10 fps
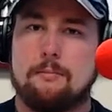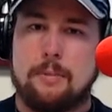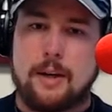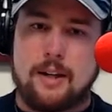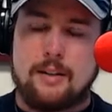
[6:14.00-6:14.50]

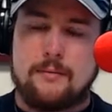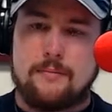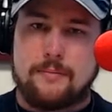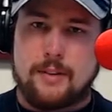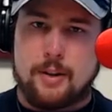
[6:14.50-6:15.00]
But
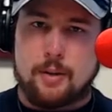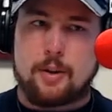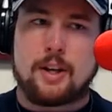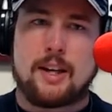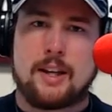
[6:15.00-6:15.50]
you're
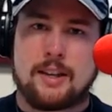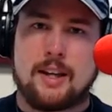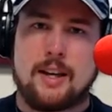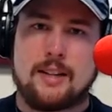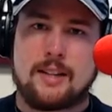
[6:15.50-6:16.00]
looking at
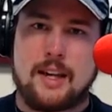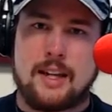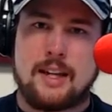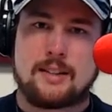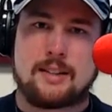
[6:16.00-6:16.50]
this, and
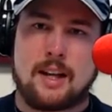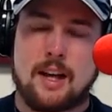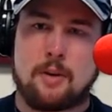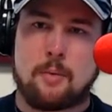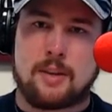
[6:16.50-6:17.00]
he gets
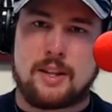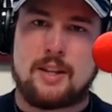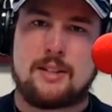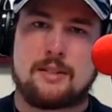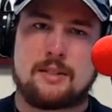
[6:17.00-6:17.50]
together with
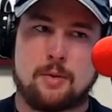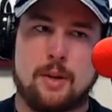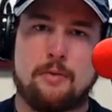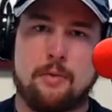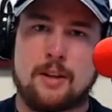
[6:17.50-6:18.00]
these
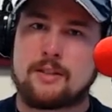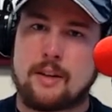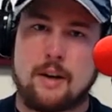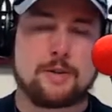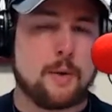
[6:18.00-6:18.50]
three friends
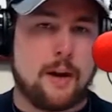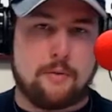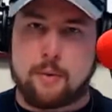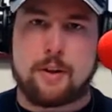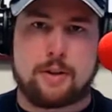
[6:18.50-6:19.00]
that also
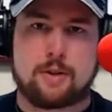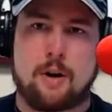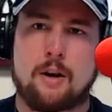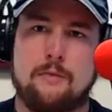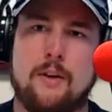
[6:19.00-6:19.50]
have really
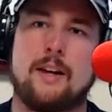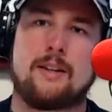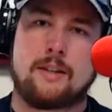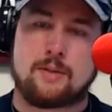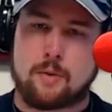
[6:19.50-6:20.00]
strong
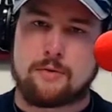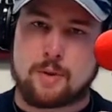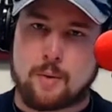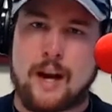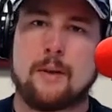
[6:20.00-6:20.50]
faith and sort of
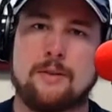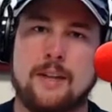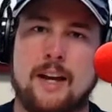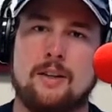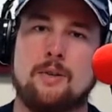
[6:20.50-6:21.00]
surround
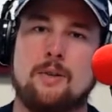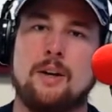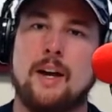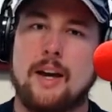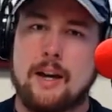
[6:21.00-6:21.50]
Daniel
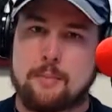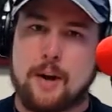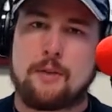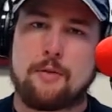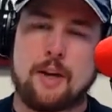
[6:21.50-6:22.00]
and
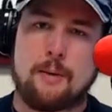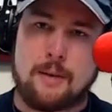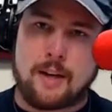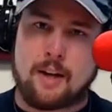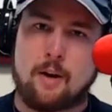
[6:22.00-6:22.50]
pray for him
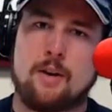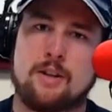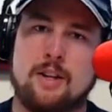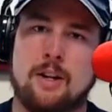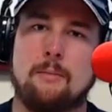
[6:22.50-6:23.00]
and
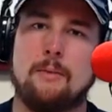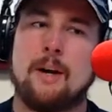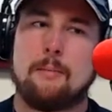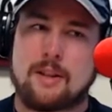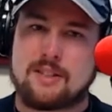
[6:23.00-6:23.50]
encourage him
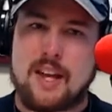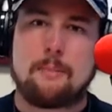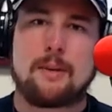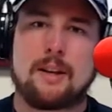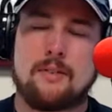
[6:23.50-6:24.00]
because they
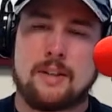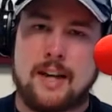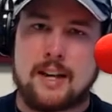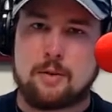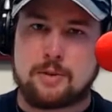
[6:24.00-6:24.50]
believe in
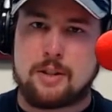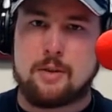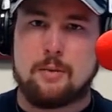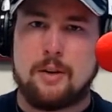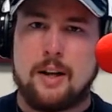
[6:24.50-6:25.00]
Daniel
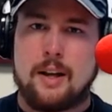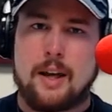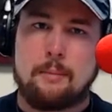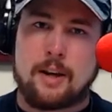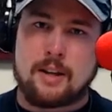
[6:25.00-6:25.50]
too.
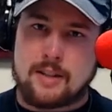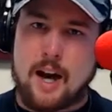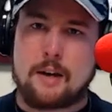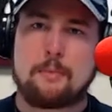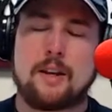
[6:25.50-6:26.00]
And because
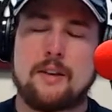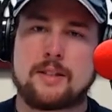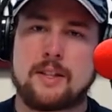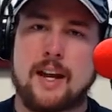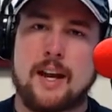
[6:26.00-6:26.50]
God
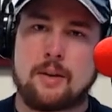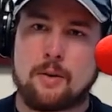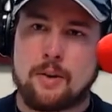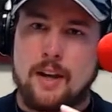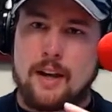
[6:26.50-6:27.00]
believes in
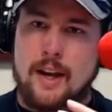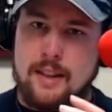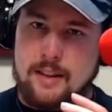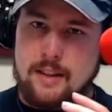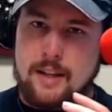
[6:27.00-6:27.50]
Daniel
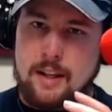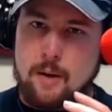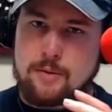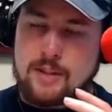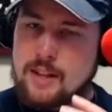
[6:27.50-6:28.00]
and he
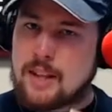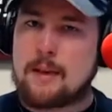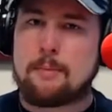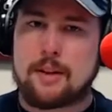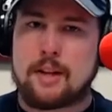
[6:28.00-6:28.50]
knows that
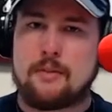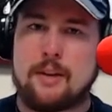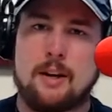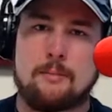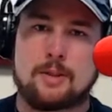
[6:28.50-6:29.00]
they believe in
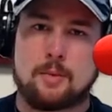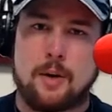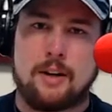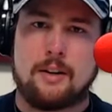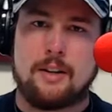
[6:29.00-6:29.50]
him as
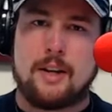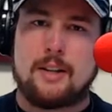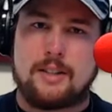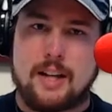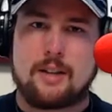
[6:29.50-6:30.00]
well,
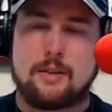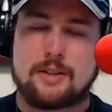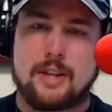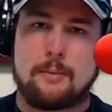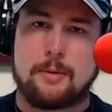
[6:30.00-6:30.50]
Daniel
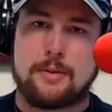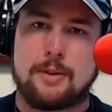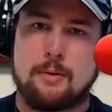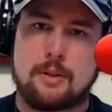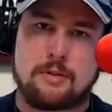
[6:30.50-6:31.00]
is able to
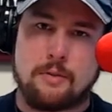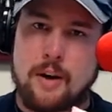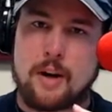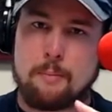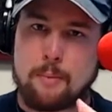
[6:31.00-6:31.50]
do this
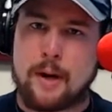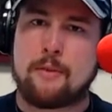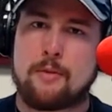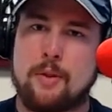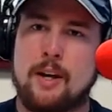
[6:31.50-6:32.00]
very
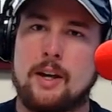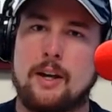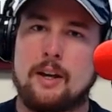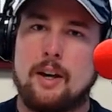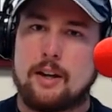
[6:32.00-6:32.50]
brave
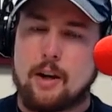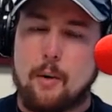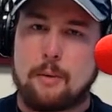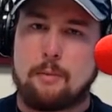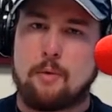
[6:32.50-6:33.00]
thing,
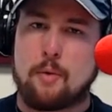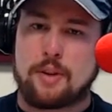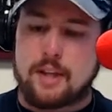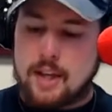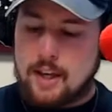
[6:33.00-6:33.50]
going before
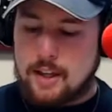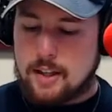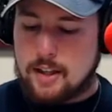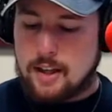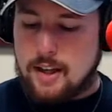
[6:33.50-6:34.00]
the
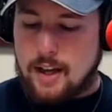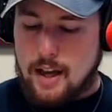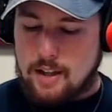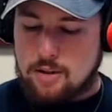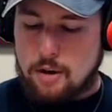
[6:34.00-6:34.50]
king
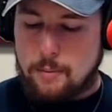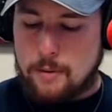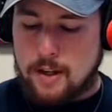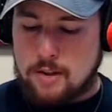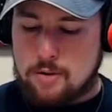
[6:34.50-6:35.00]
and
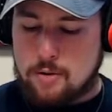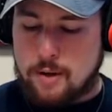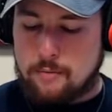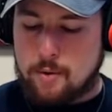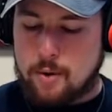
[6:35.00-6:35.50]
interpreting the
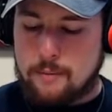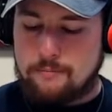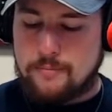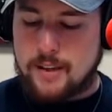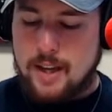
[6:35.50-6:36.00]
dream for him.